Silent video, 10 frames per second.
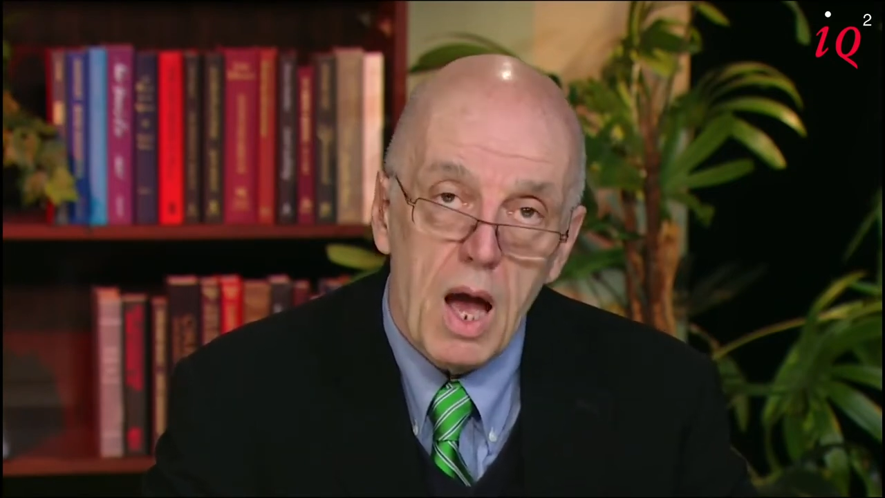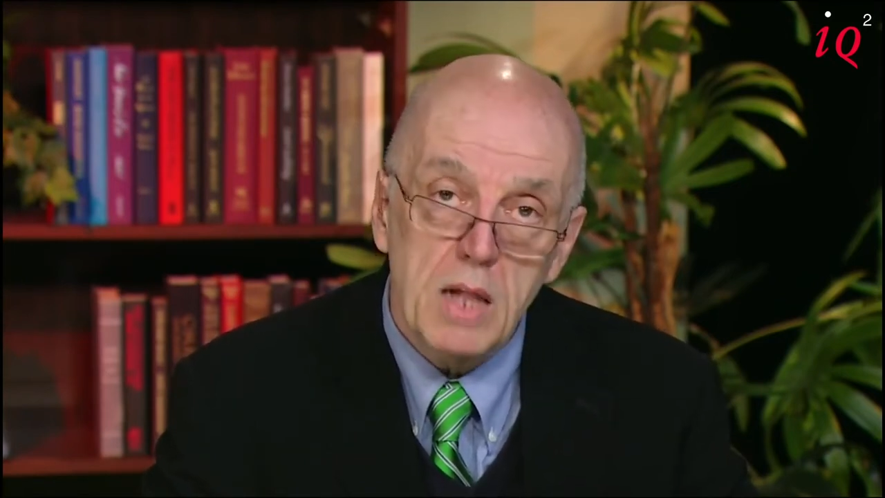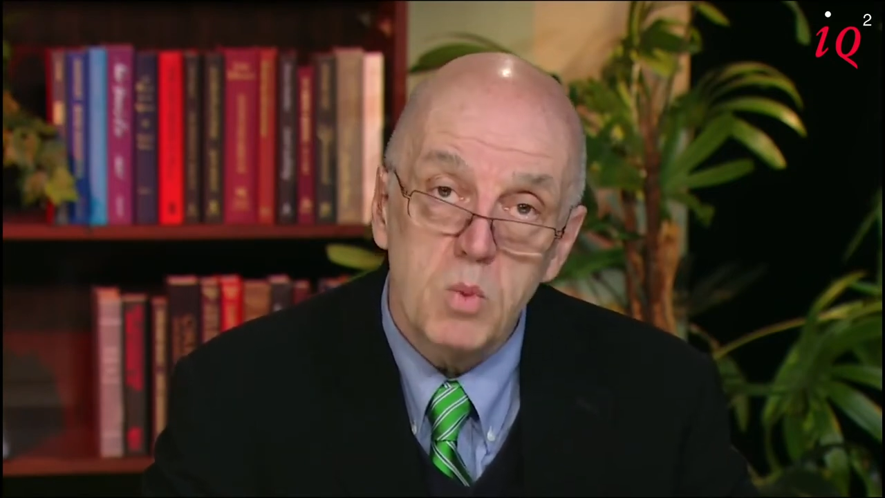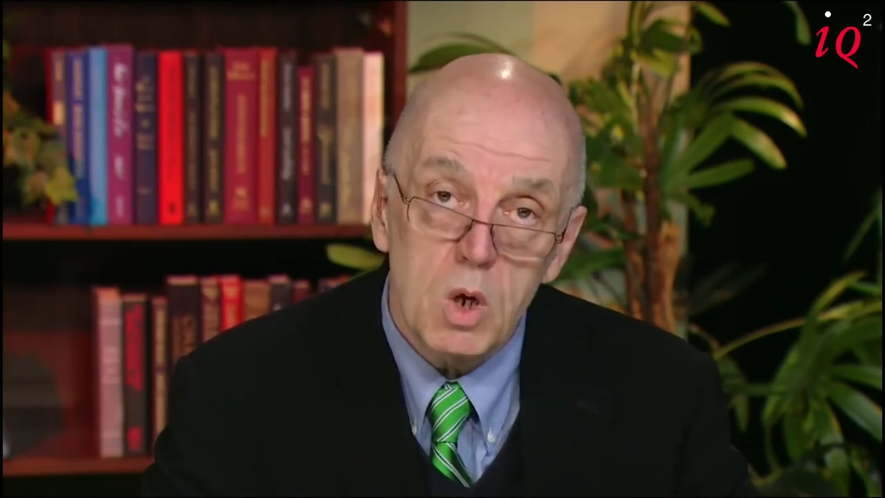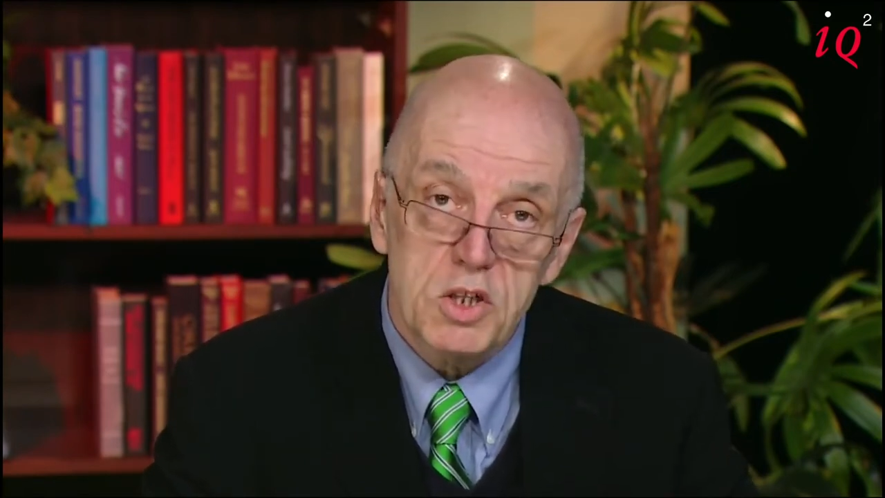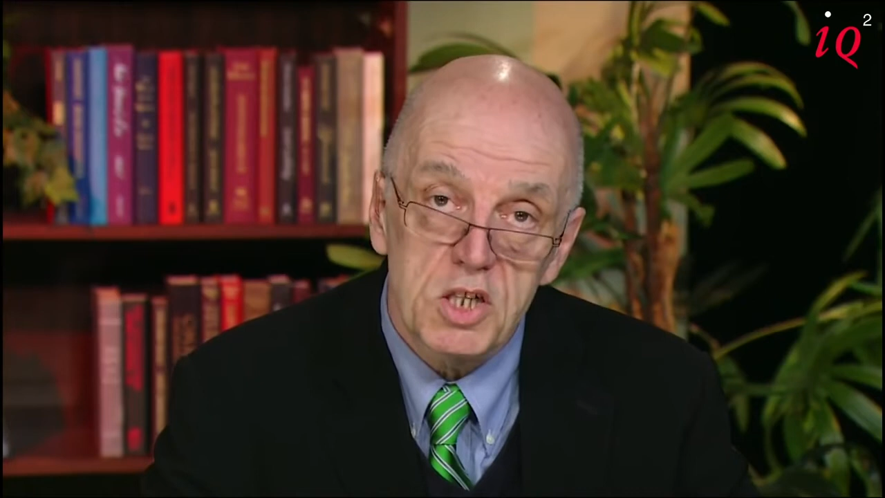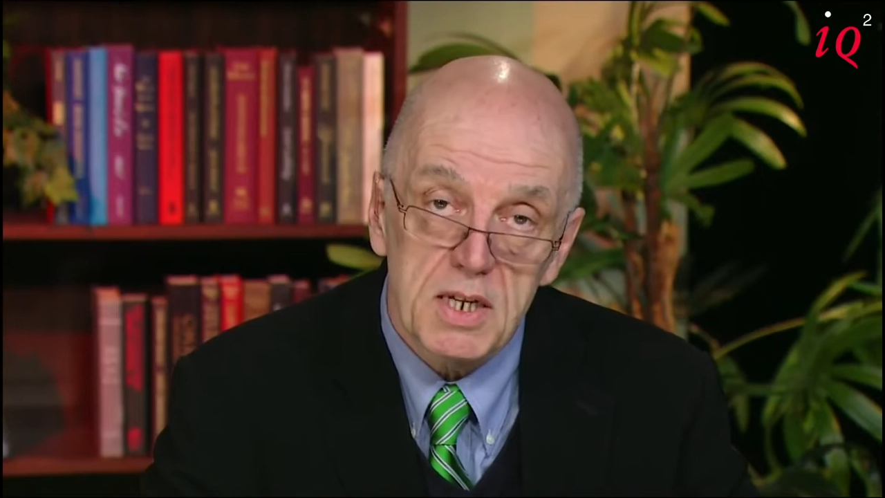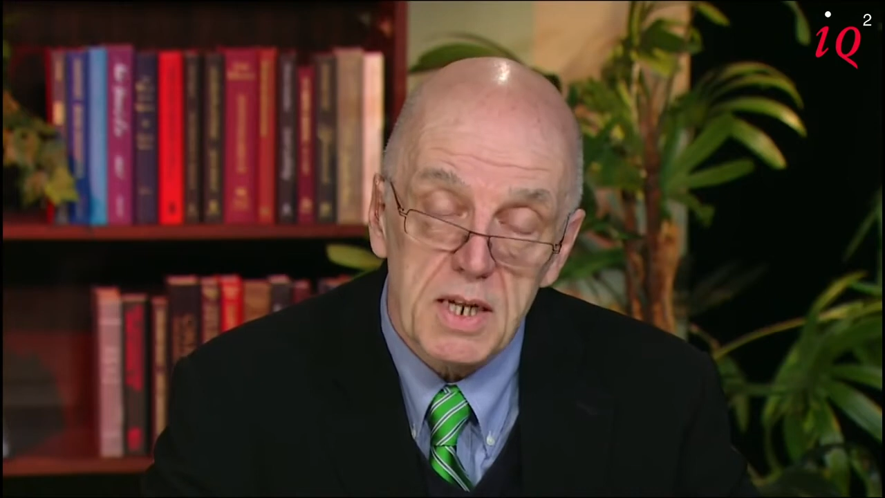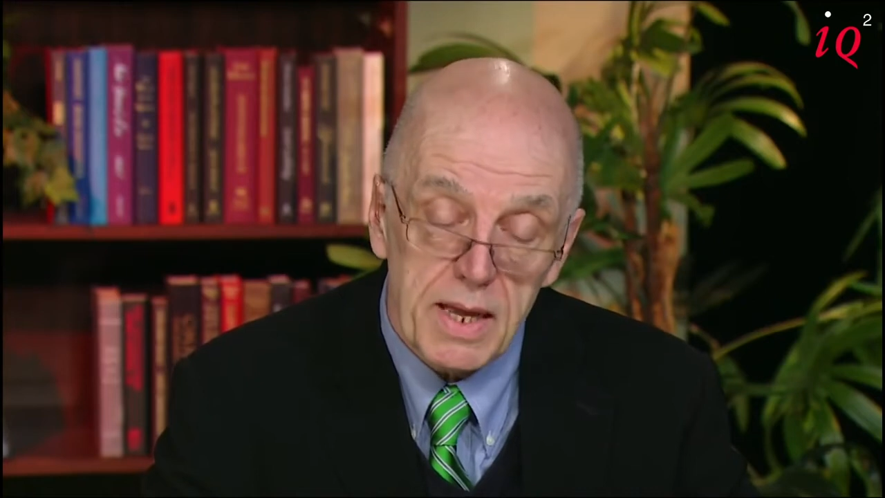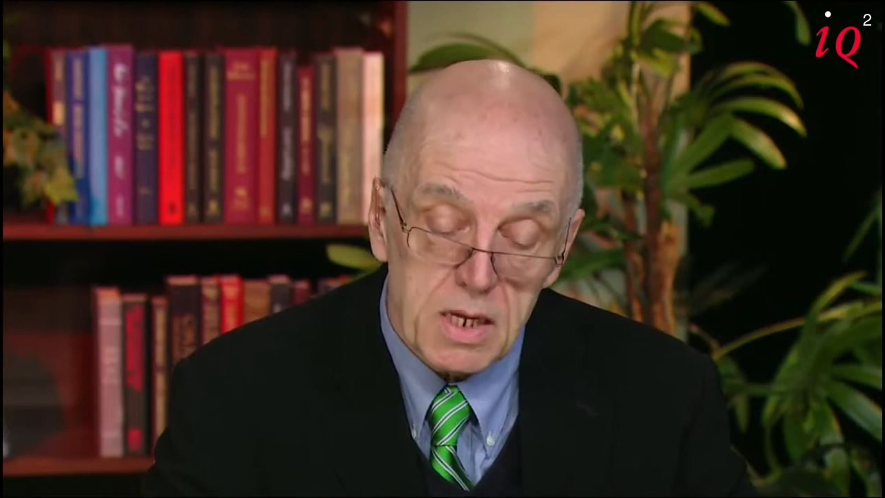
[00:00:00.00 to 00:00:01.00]
I'll watch
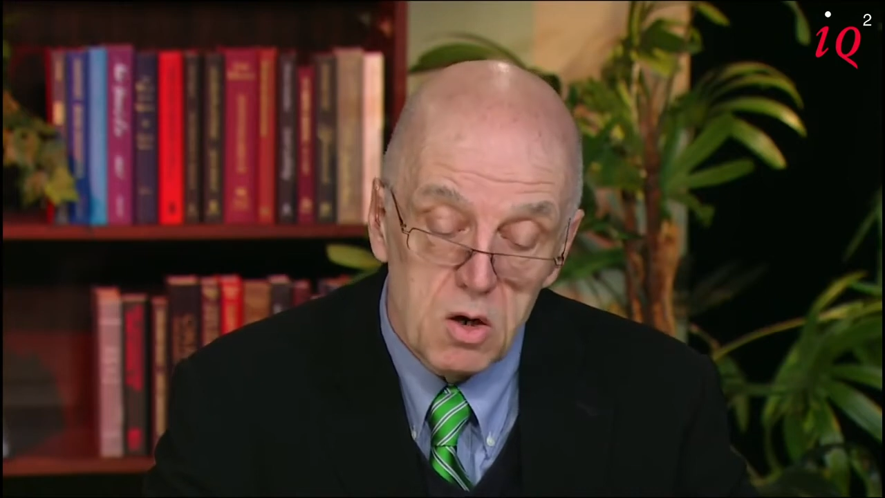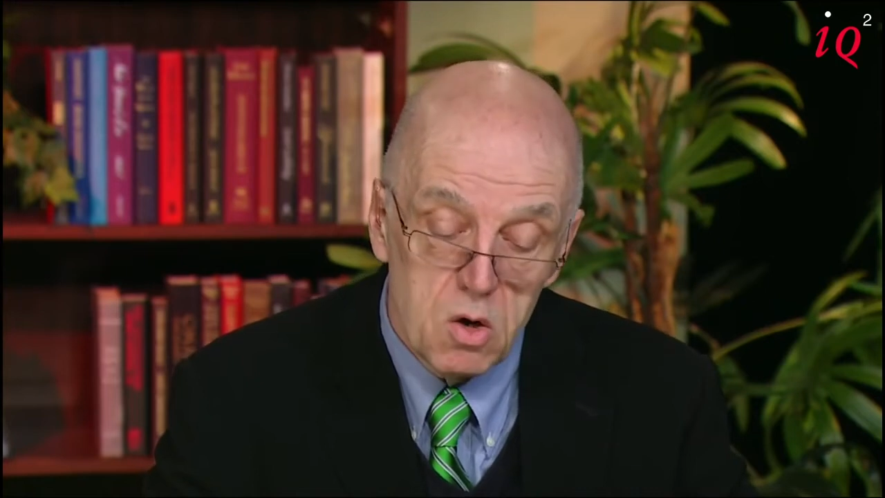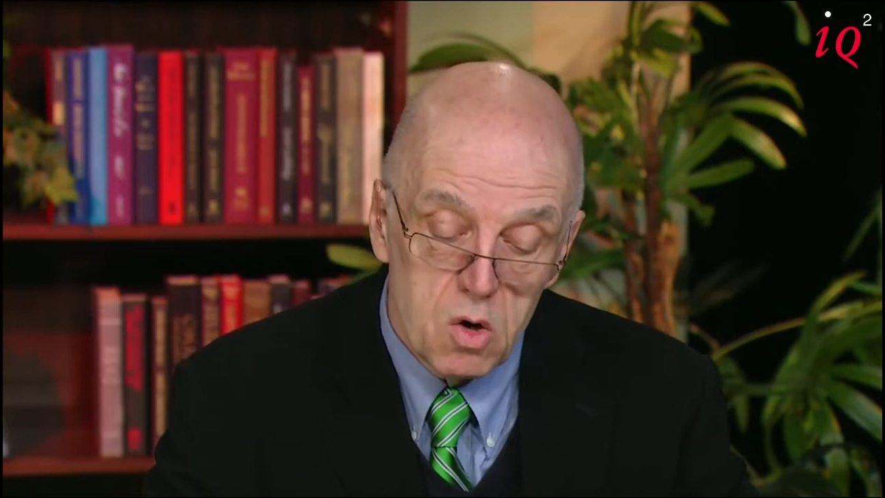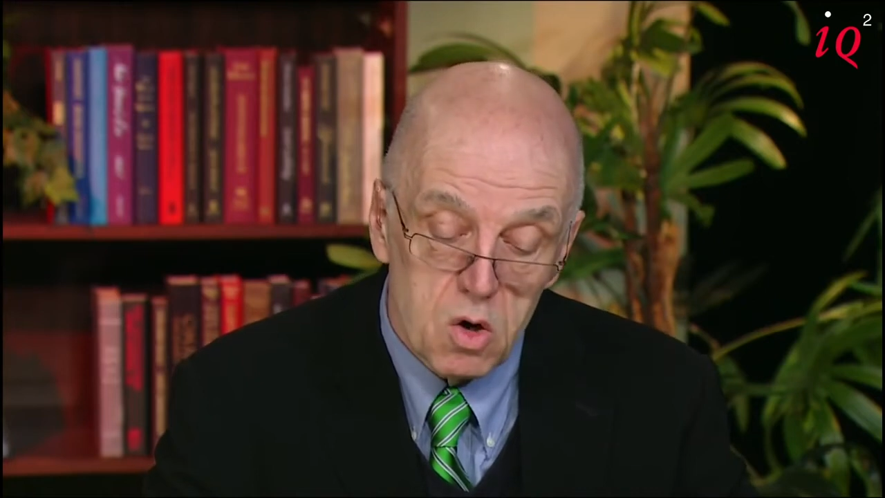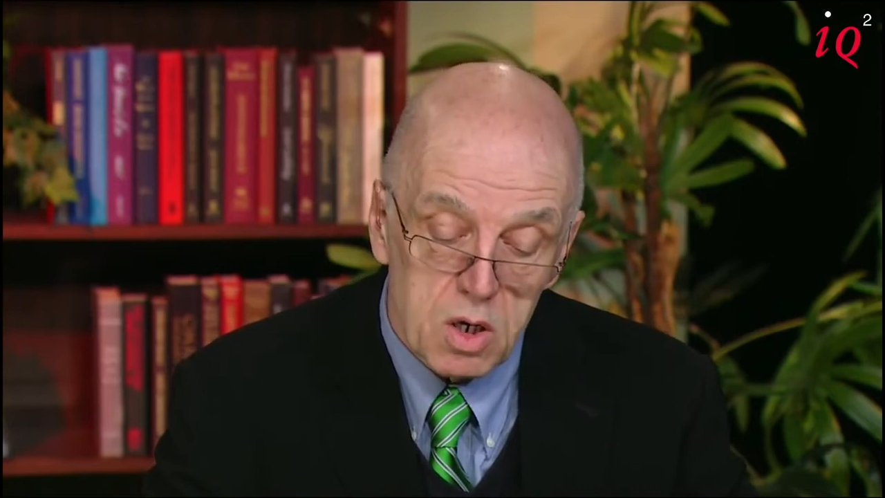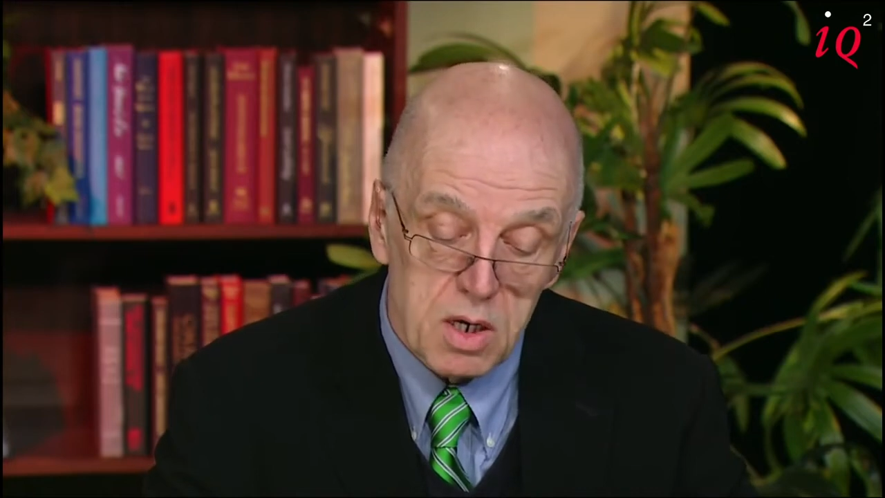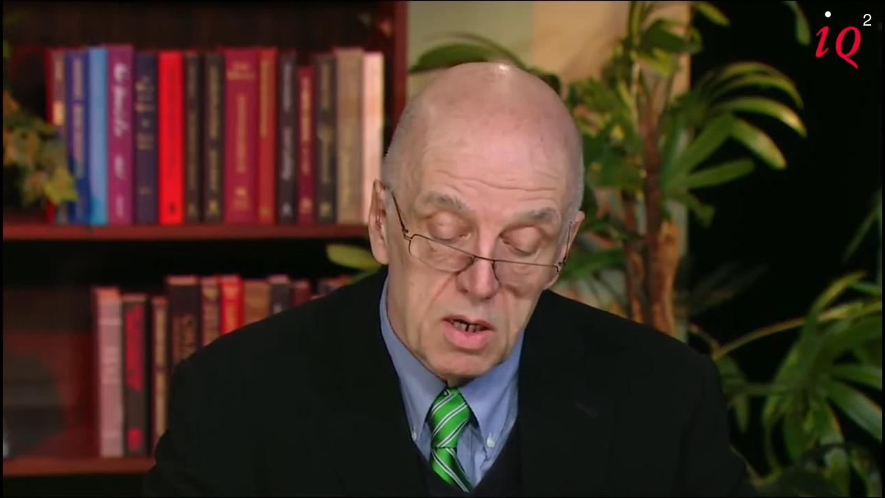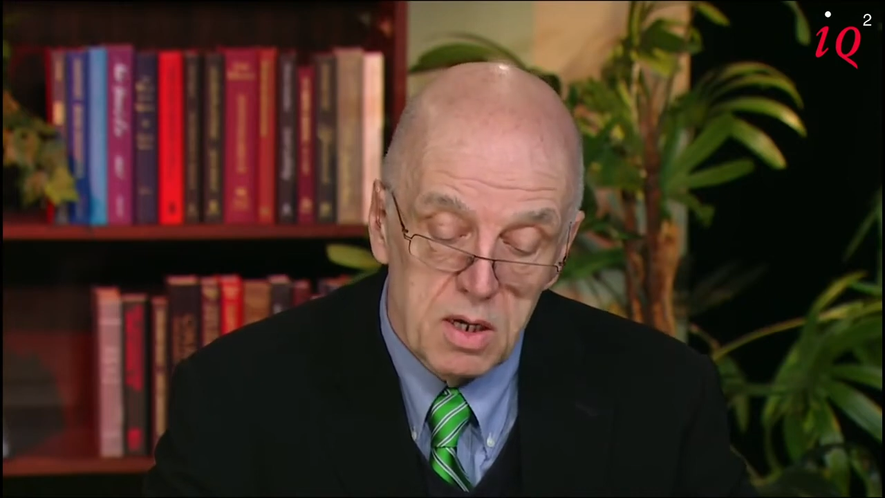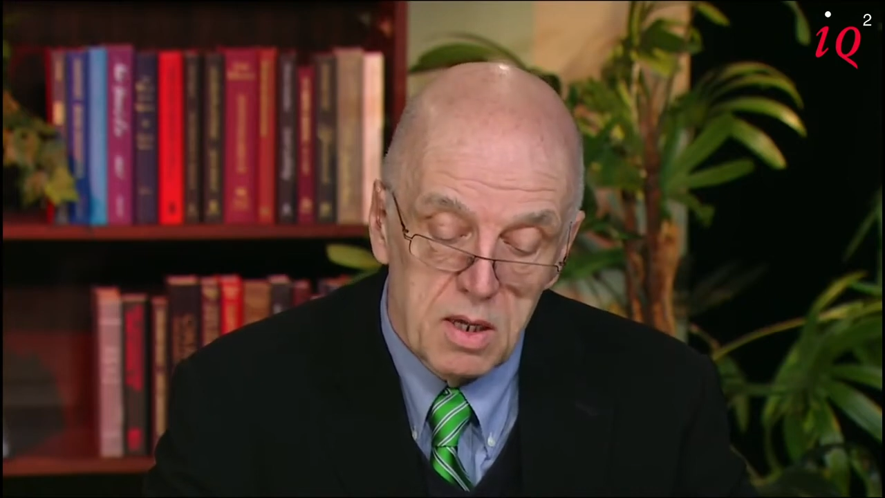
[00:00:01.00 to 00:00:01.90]
it like a hawk,